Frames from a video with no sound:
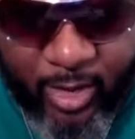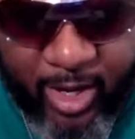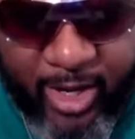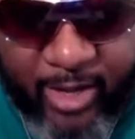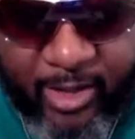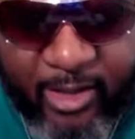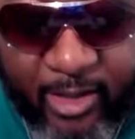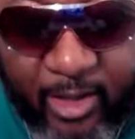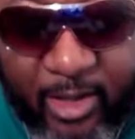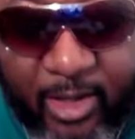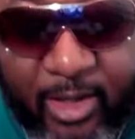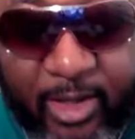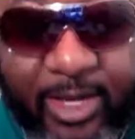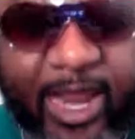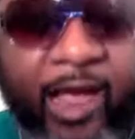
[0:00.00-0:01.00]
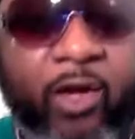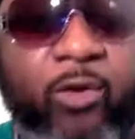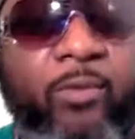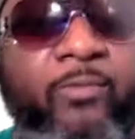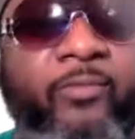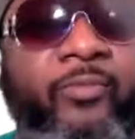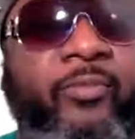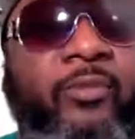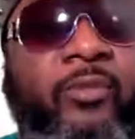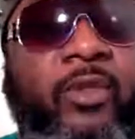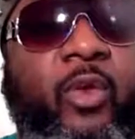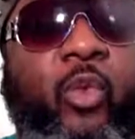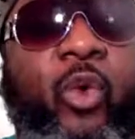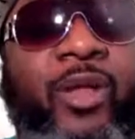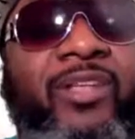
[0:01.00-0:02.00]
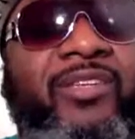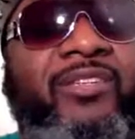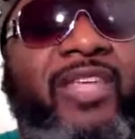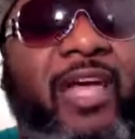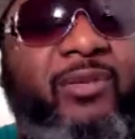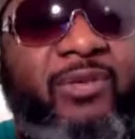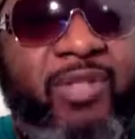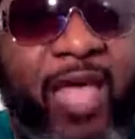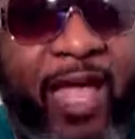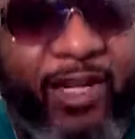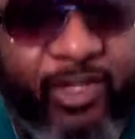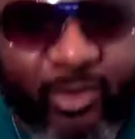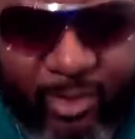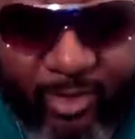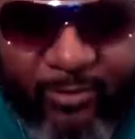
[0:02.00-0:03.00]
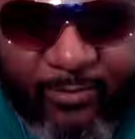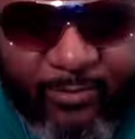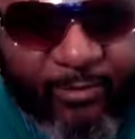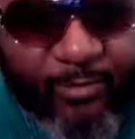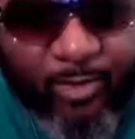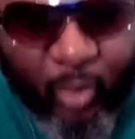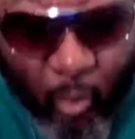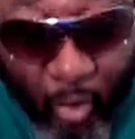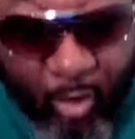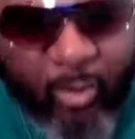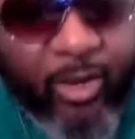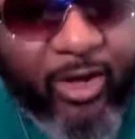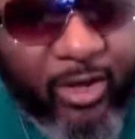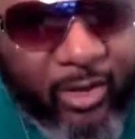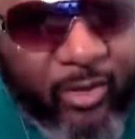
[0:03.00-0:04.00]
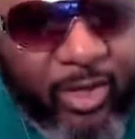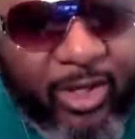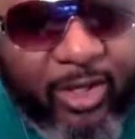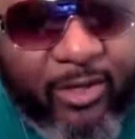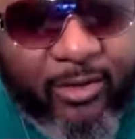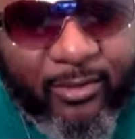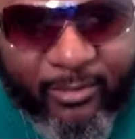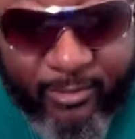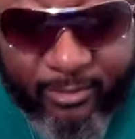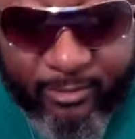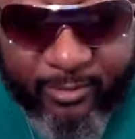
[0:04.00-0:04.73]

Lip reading: Right. Now, what is sound doctrine? What we're going to read.